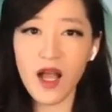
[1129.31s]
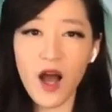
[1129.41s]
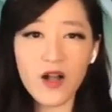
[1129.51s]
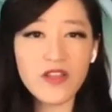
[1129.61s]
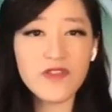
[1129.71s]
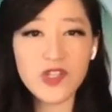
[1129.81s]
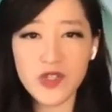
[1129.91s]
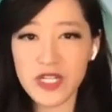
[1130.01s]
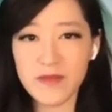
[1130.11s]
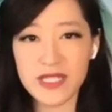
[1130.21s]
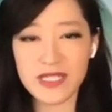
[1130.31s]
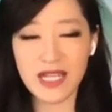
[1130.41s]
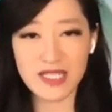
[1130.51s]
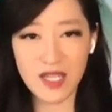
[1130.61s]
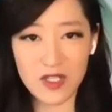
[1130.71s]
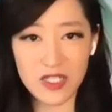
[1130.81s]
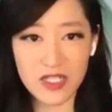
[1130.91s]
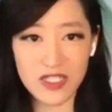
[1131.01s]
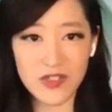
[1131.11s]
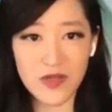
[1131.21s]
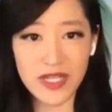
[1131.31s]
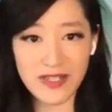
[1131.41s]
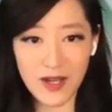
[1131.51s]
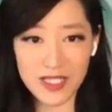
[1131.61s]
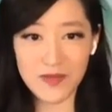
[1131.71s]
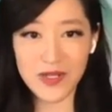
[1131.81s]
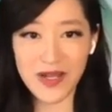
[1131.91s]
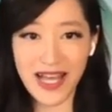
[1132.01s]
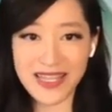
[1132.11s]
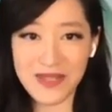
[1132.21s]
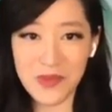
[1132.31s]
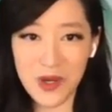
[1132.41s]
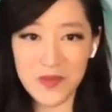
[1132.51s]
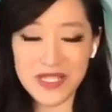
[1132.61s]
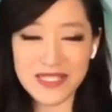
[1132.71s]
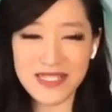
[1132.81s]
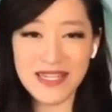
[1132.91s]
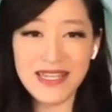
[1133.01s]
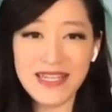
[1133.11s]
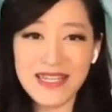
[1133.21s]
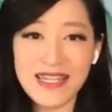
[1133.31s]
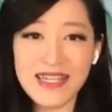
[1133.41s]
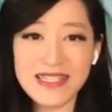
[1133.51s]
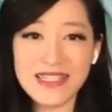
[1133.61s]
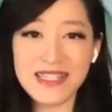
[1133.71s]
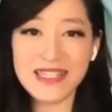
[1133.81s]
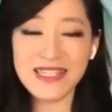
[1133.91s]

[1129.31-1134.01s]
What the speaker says: All of the treatments that doctors are doing in hospital at the moment, it's